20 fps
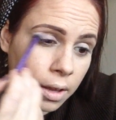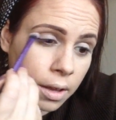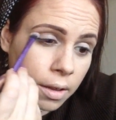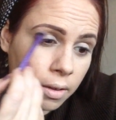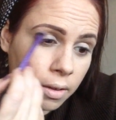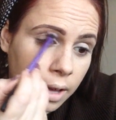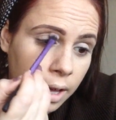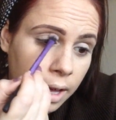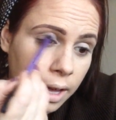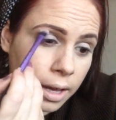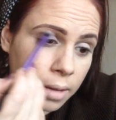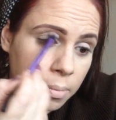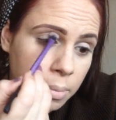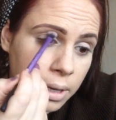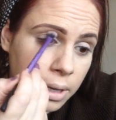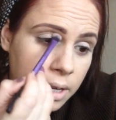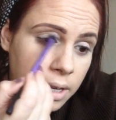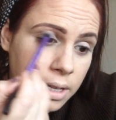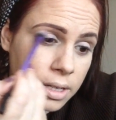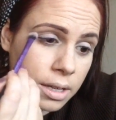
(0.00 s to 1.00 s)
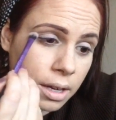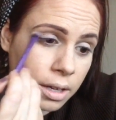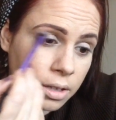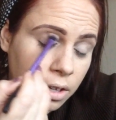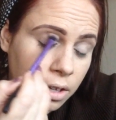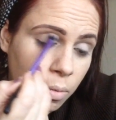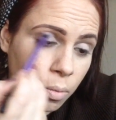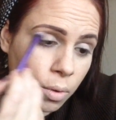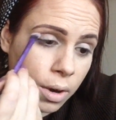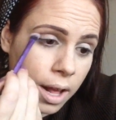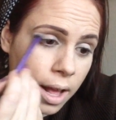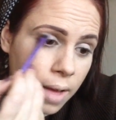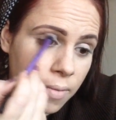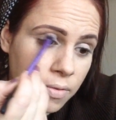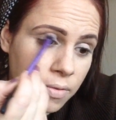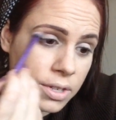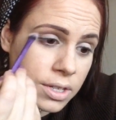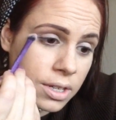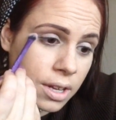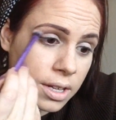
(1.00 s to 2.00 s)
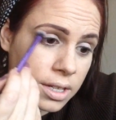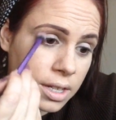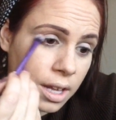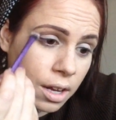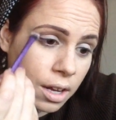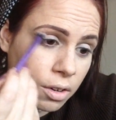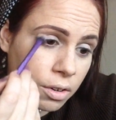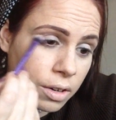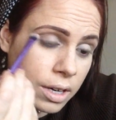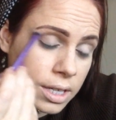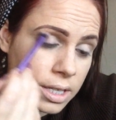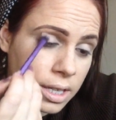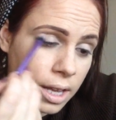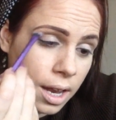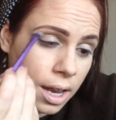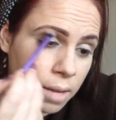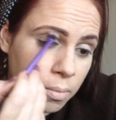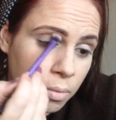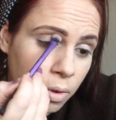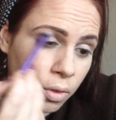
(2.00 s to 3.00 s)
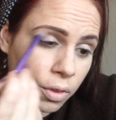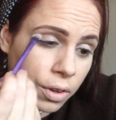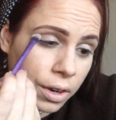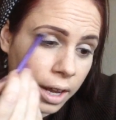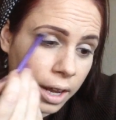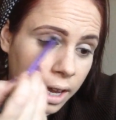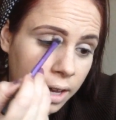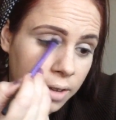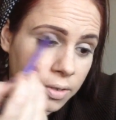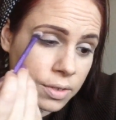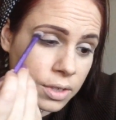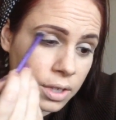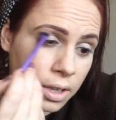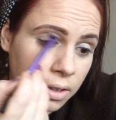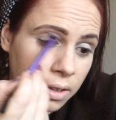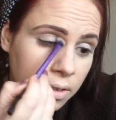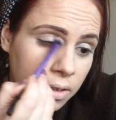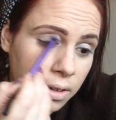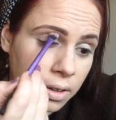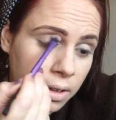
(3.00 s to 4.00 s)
okay, because I don't want to emphasise that crease any more than I have to.